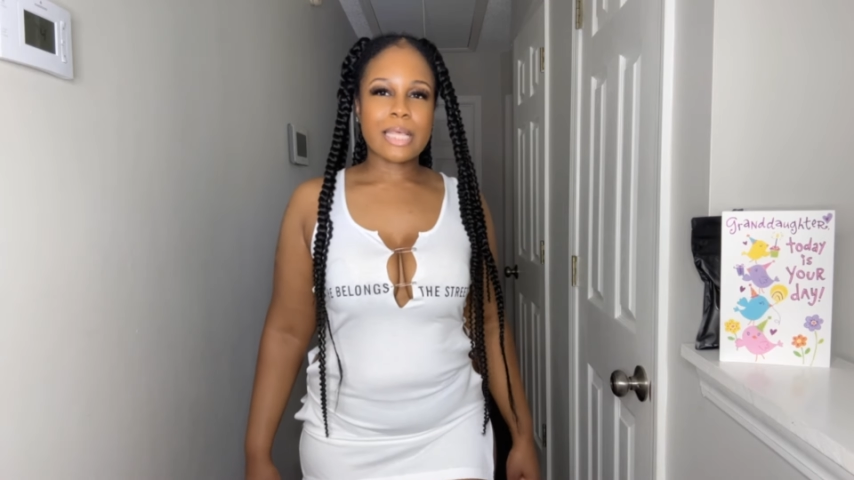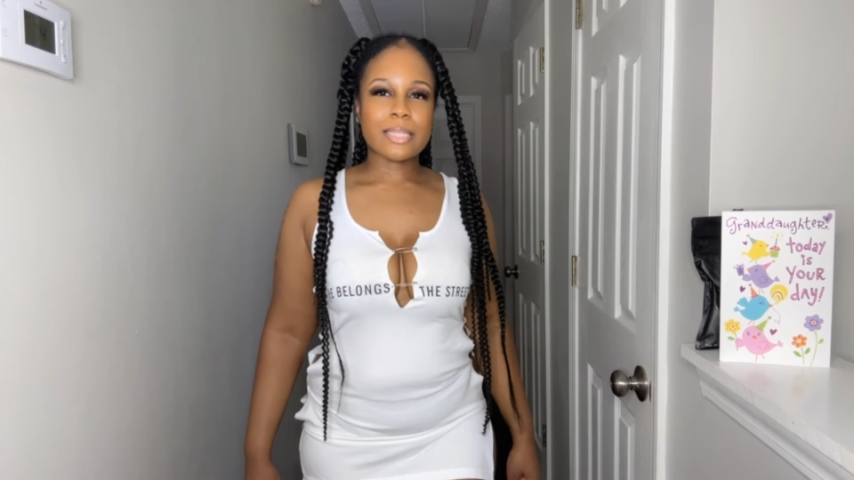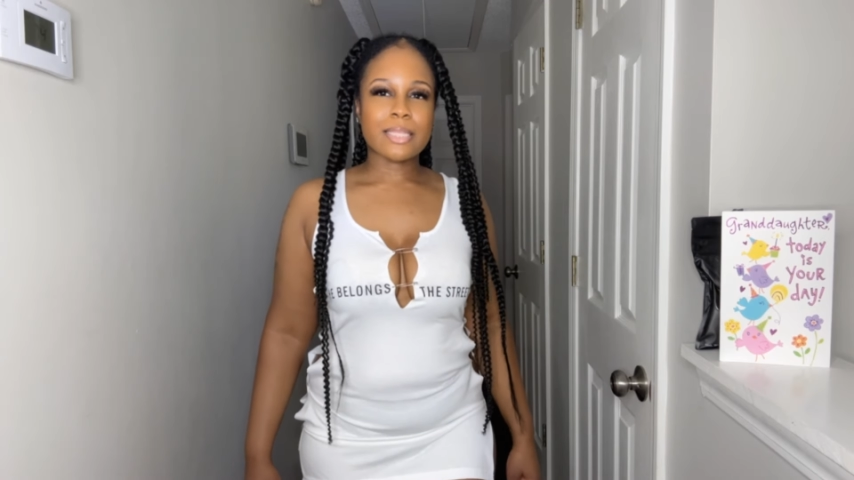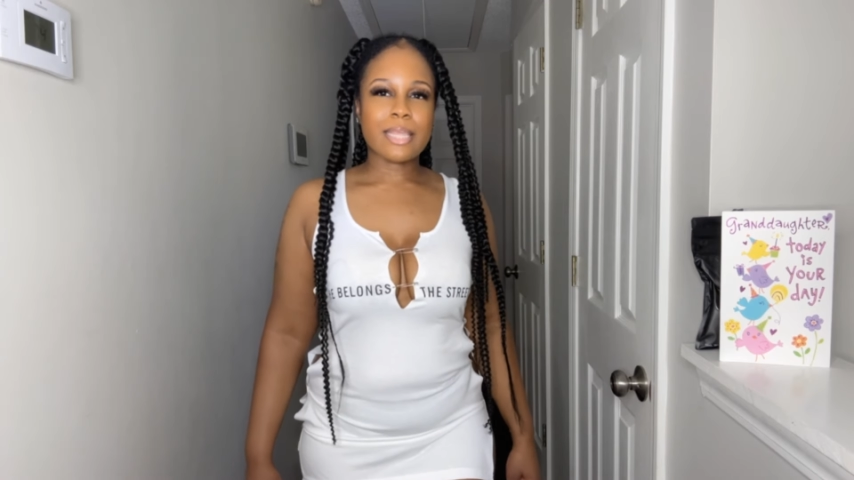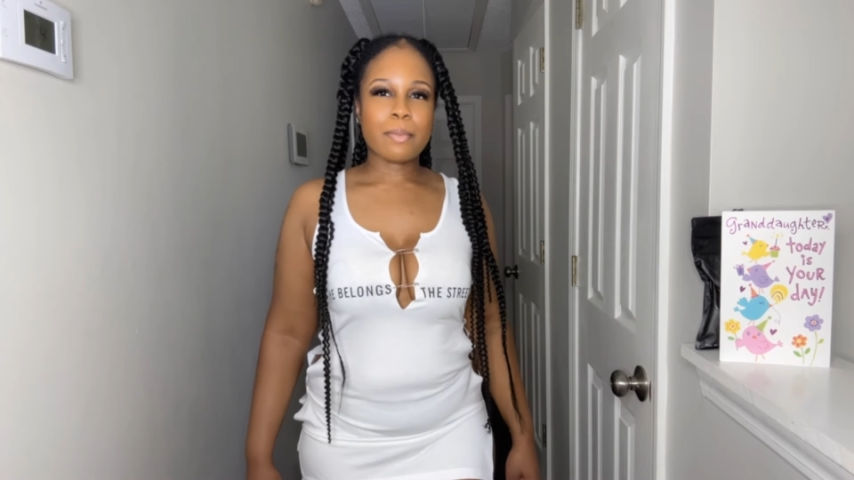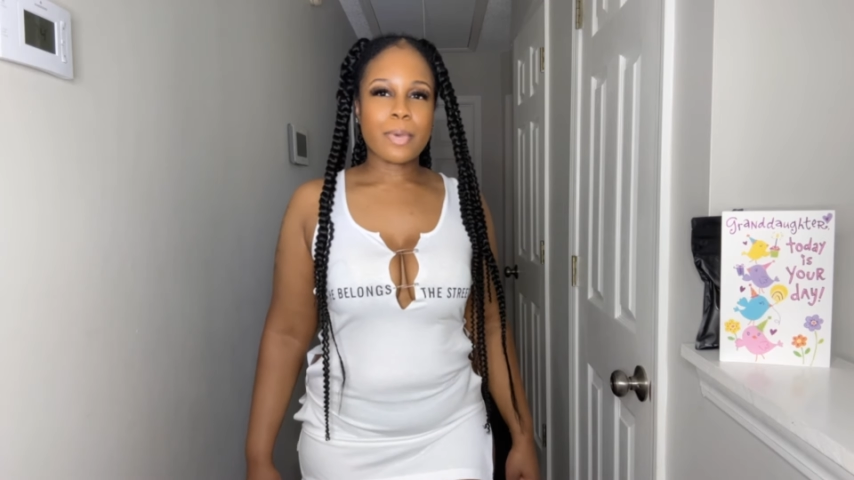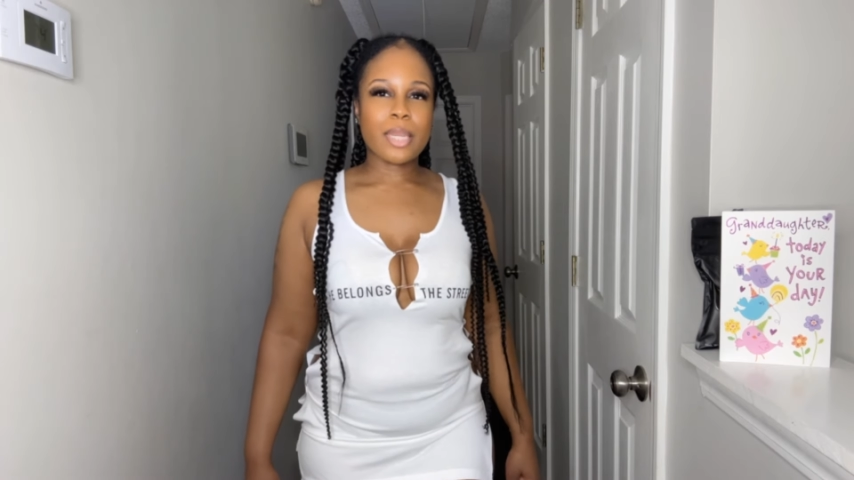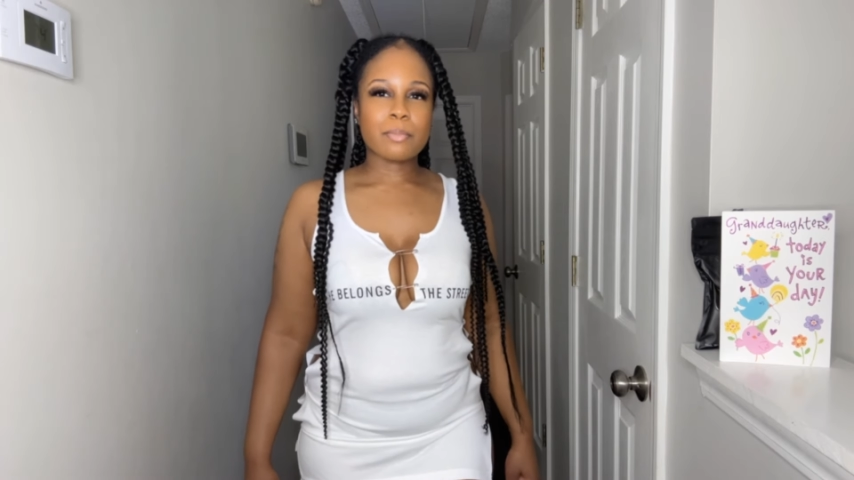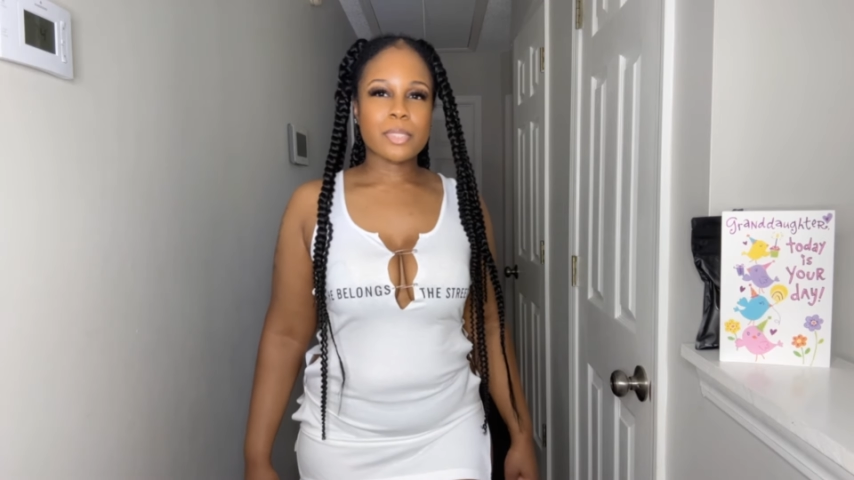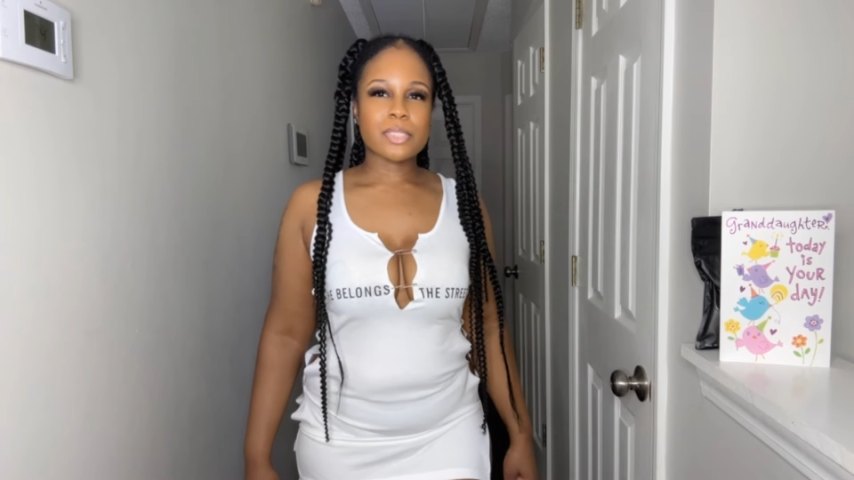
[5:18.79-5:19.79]
I think they might
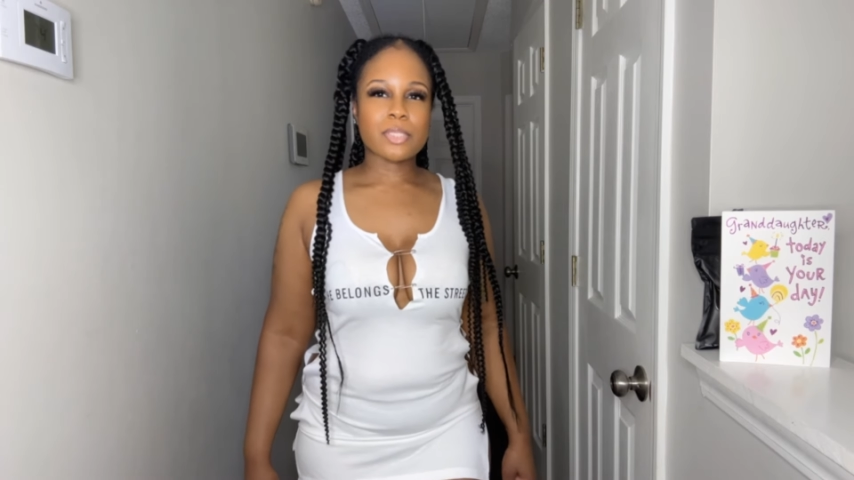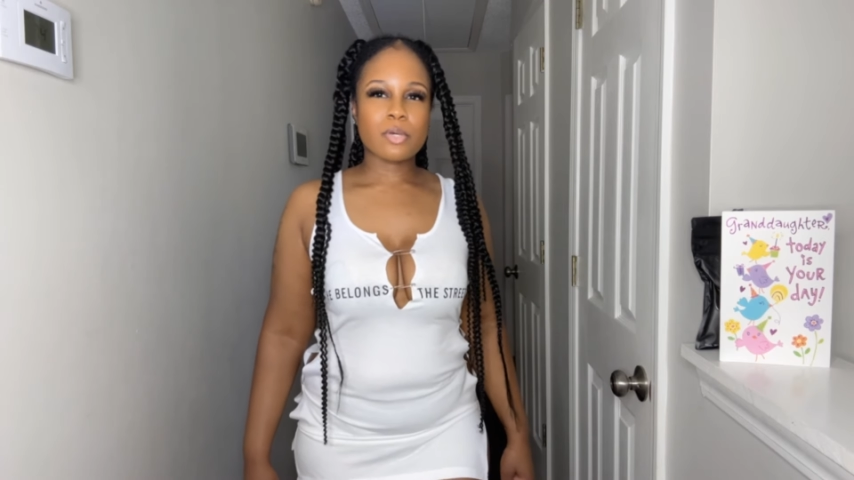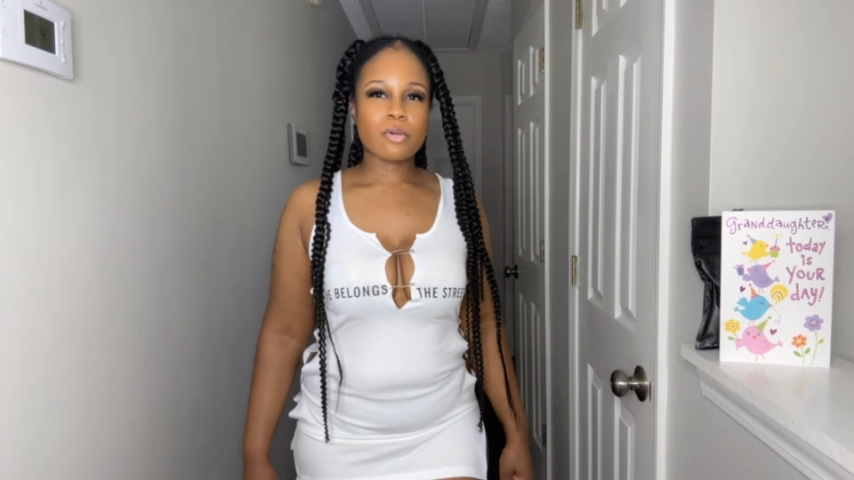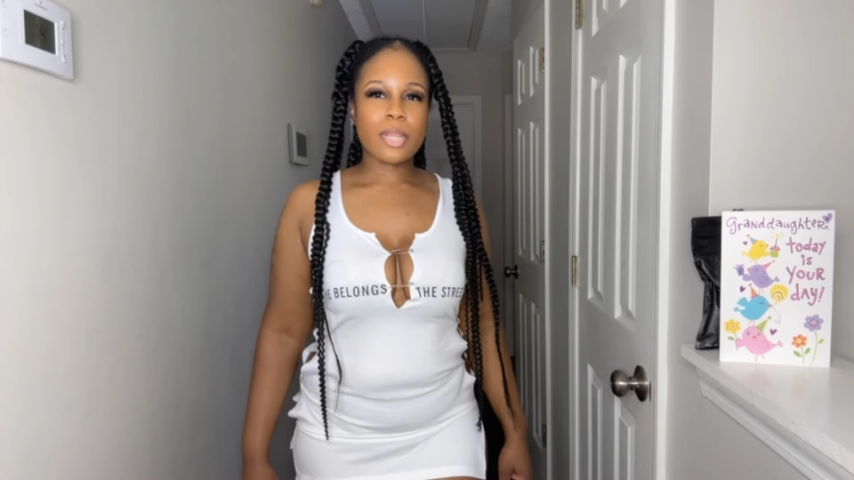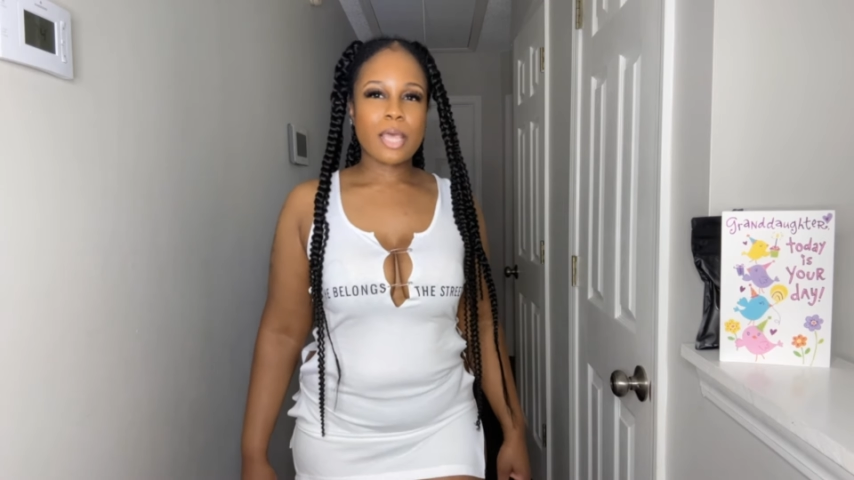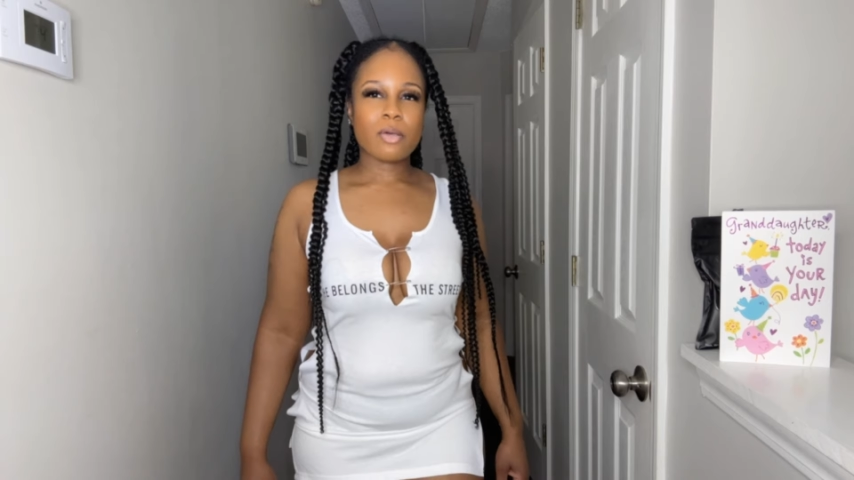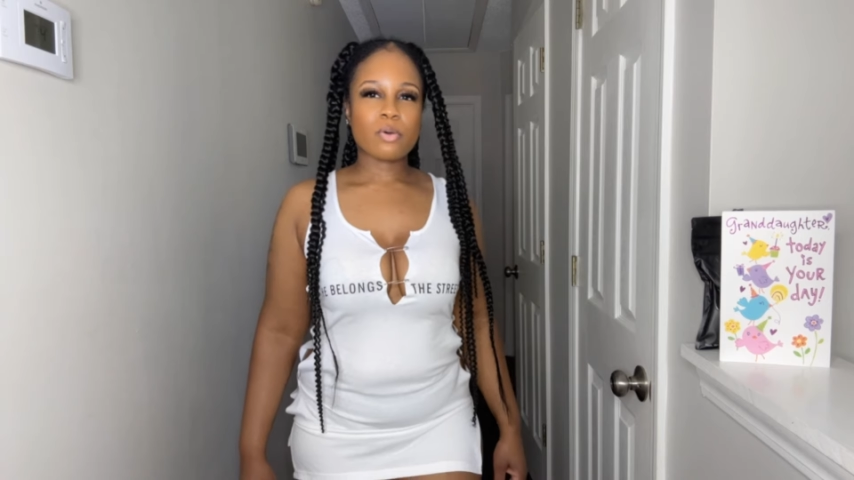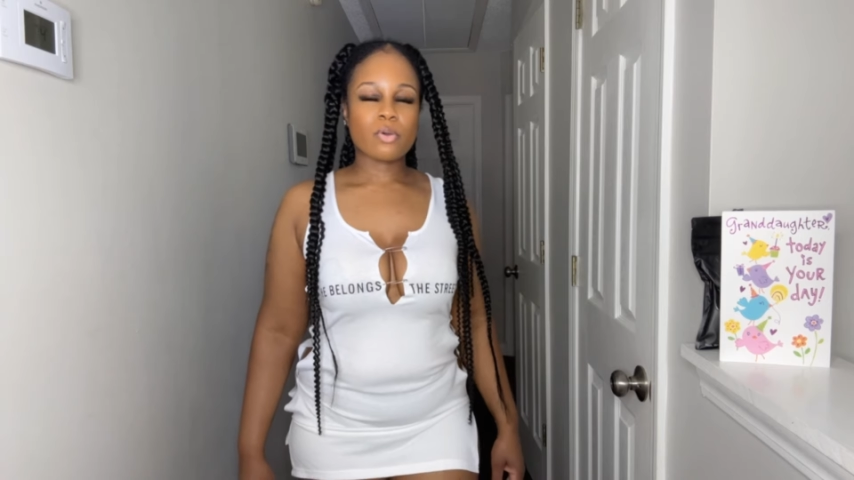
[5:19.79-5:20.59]
have been sold out